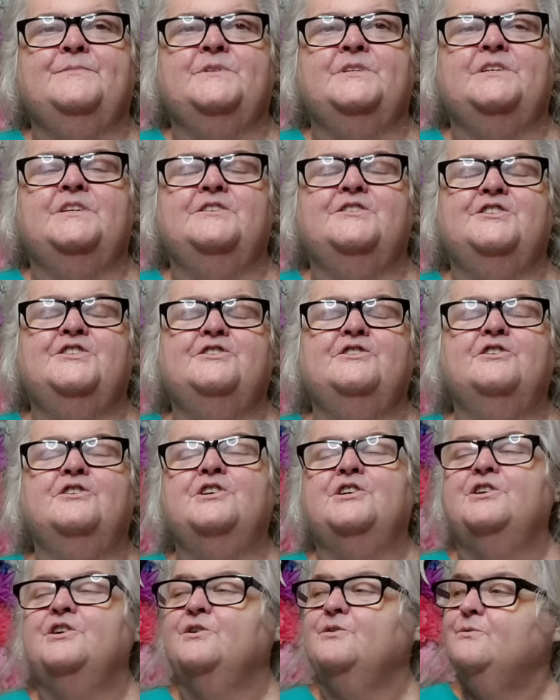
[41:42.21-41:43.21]
Now she's
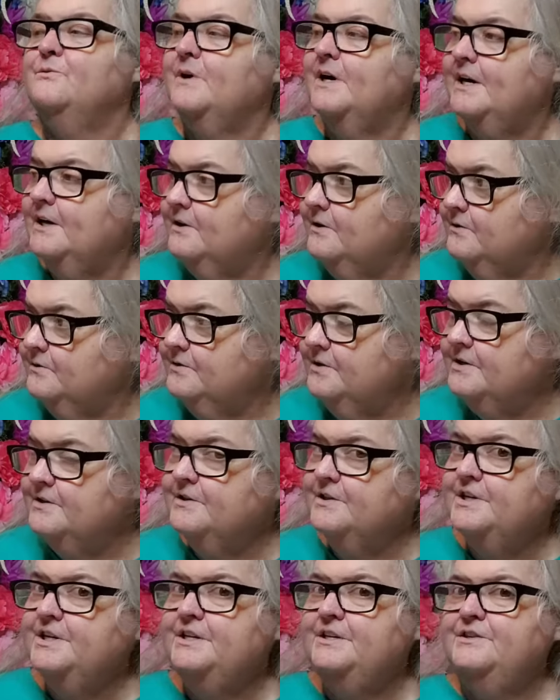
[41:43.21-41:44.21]
looking around
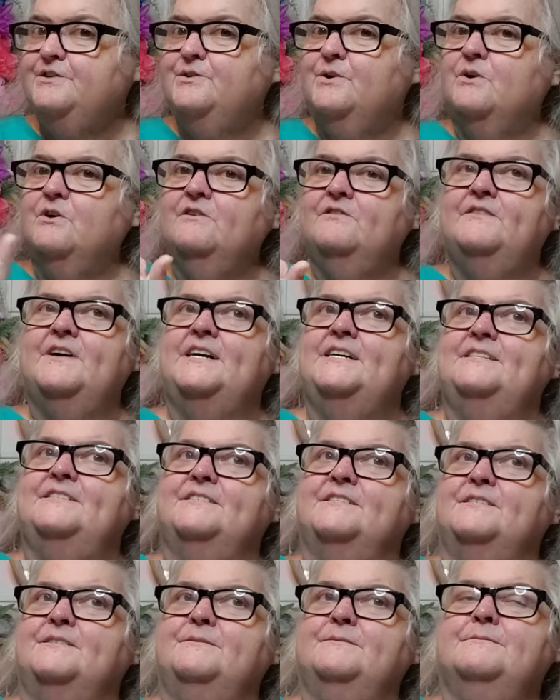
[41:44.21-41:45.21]
the door
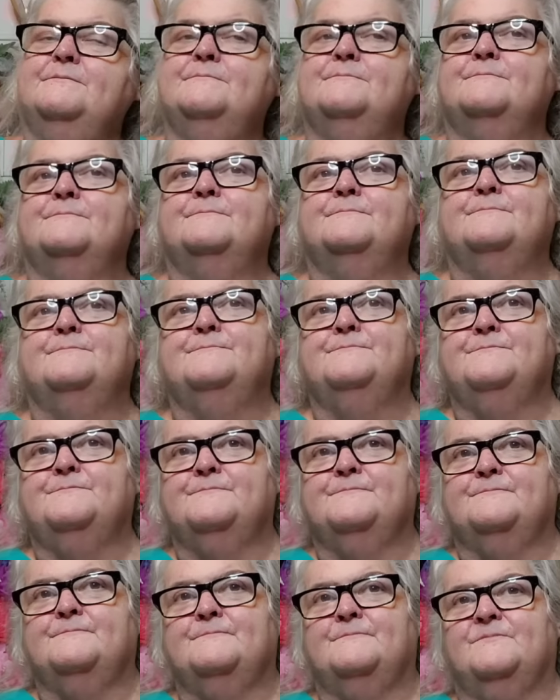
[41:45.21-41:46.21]
facing
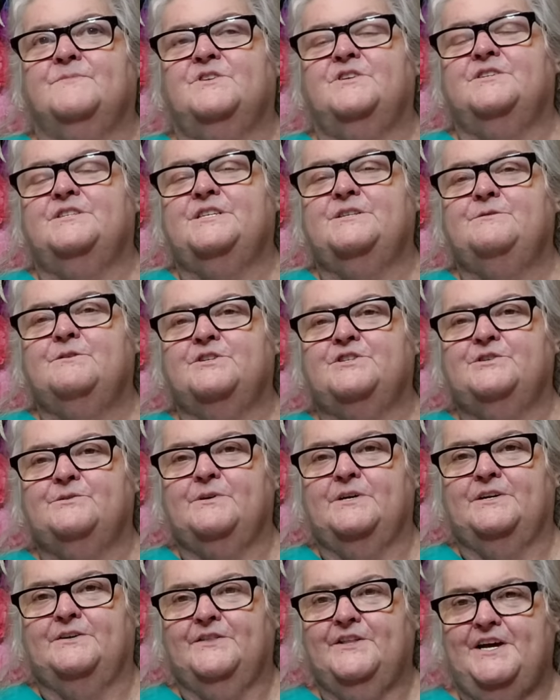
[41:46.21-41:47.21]
to see what's
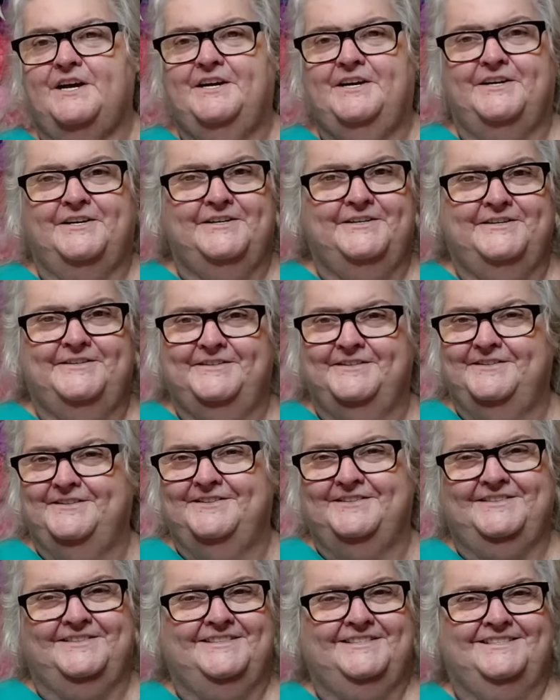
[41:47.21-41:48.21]
around
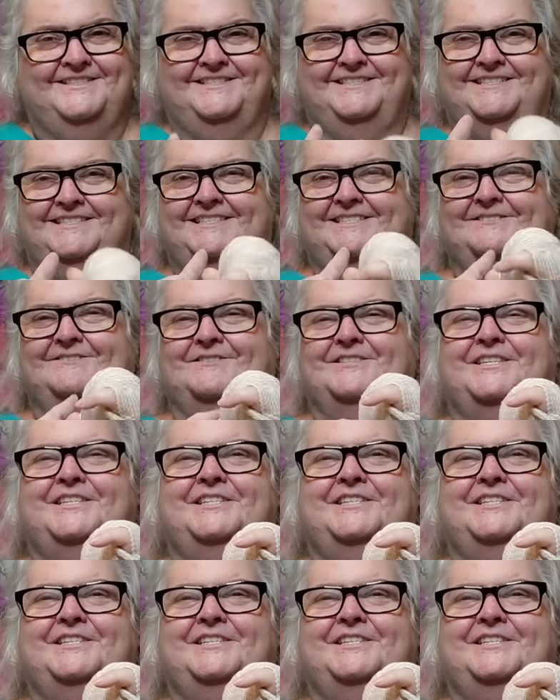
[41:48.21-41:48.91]
there.